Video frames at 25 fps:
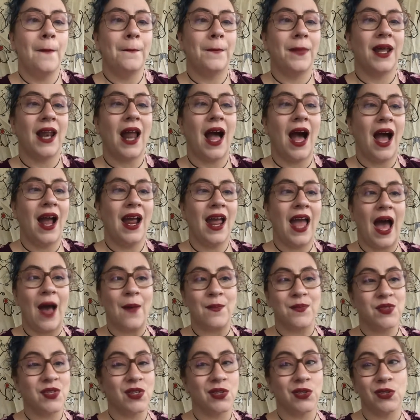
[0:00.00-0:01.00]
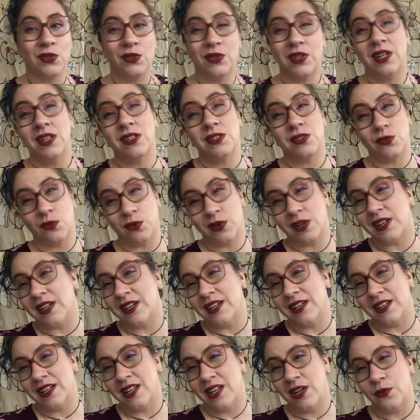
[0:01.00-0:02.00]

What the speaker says: But I absolutely adored it.